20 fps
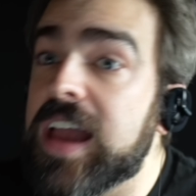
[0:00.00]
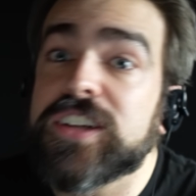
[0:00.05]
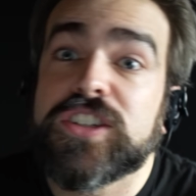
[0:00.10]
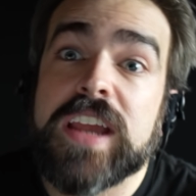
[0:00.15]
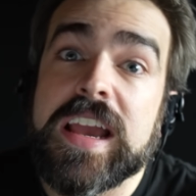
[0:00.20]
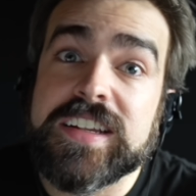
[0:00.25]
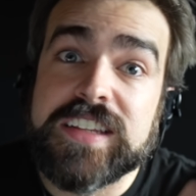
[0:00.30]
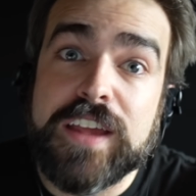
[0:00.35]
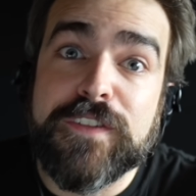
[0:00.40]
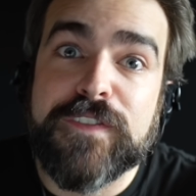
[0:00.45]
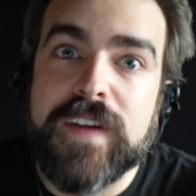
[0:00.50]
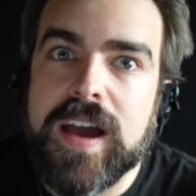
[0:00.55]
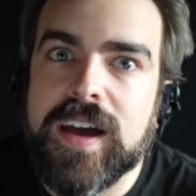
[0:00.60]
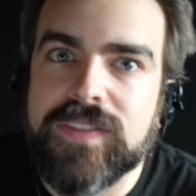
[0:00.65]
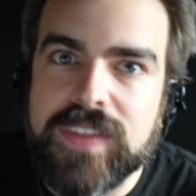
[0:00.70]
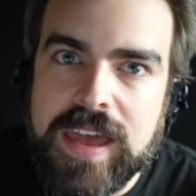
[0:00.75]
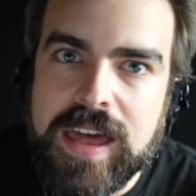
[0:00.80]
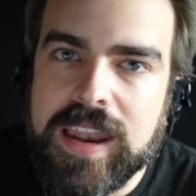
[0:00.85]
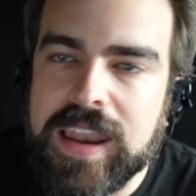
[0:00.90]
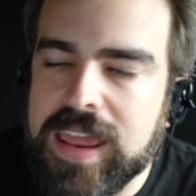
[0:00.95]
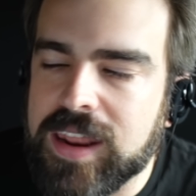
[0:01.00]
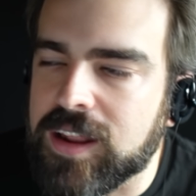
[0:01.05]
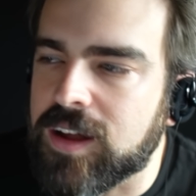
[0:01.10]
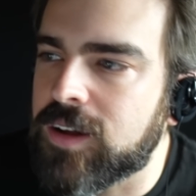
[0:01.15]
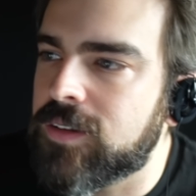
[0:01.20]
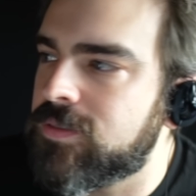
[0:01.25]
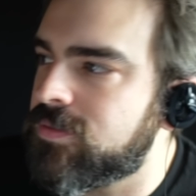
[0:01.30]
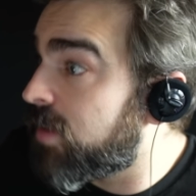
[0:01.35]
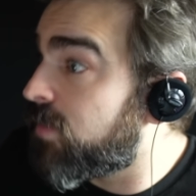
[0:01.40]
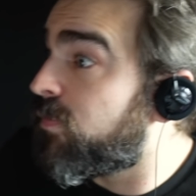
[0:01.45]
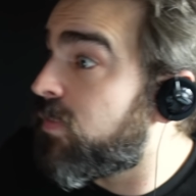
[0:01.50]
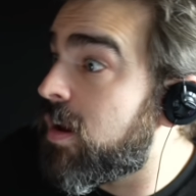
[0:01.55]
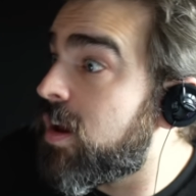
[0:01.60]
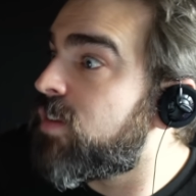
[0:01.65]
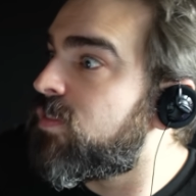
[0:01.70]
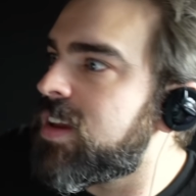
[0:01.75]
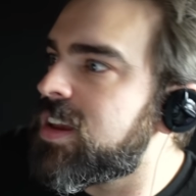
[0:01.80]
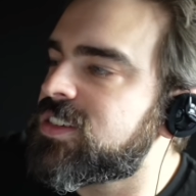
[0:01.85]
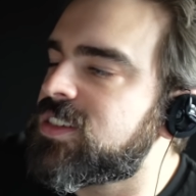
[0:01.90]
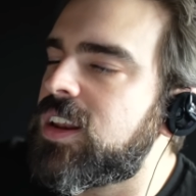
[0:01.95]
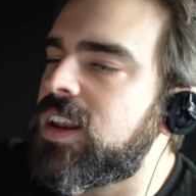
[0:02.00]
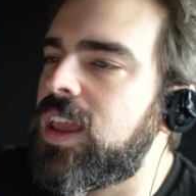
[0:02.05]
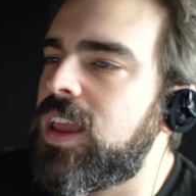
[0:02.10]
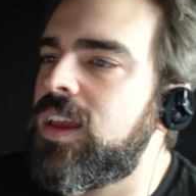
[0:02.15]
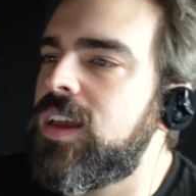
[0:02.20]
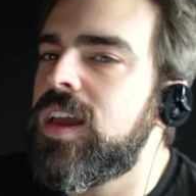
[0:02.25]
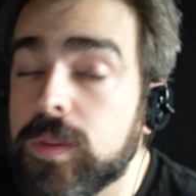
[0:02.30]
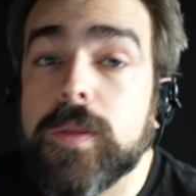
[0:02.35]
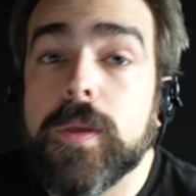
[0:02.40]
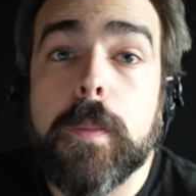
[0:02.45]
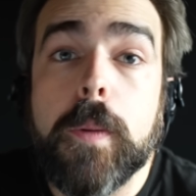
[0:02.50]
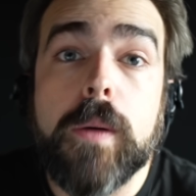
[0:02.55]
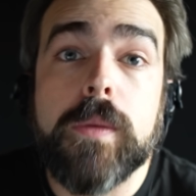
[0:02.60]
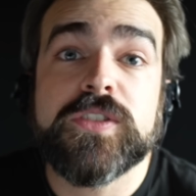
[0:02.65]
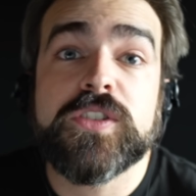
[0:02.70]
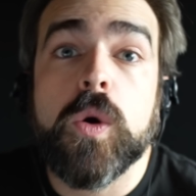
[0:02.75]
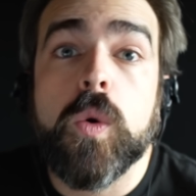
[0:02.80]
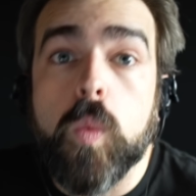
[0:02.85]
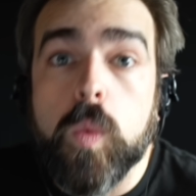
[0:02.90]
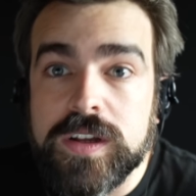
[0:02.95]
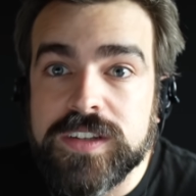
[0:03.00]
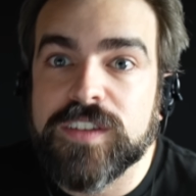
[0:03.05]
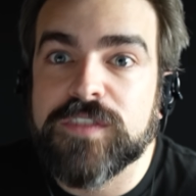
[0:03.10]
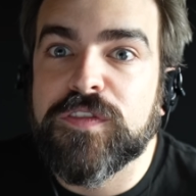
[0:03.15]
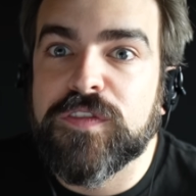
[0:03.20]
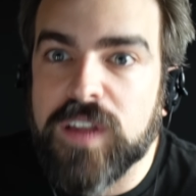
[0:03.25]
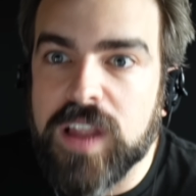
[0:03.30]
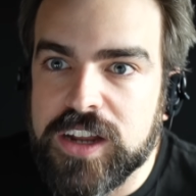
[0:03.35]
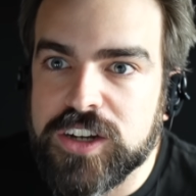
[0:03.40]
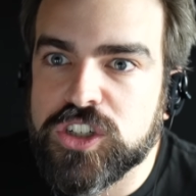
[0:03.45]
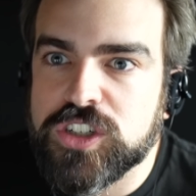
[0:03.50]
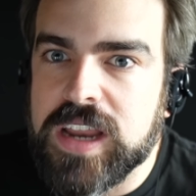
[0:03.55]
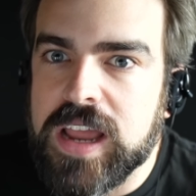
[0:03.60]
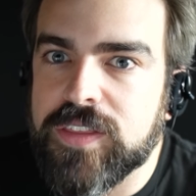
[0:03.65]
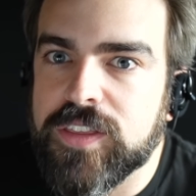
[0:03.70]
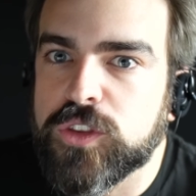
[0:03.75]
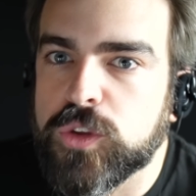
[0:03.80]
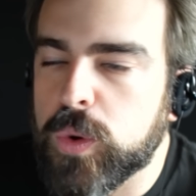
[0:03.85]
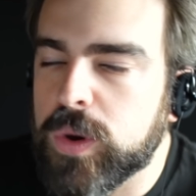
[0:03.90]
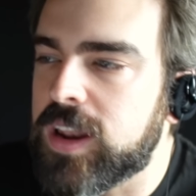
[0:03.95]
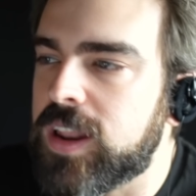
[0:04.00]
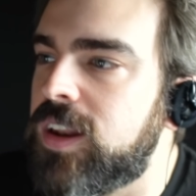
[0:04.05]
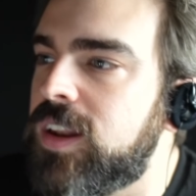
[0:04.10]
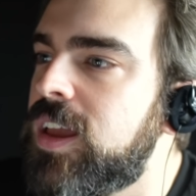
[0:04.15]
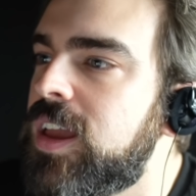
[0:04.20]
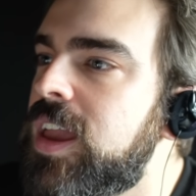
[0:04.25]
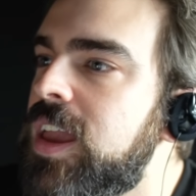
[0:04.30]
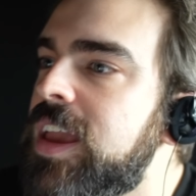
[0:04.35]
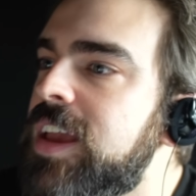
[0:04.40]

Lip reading: Actually, as I found out later, like very recently, the Bulbasaur wasn't flushed down the toilet.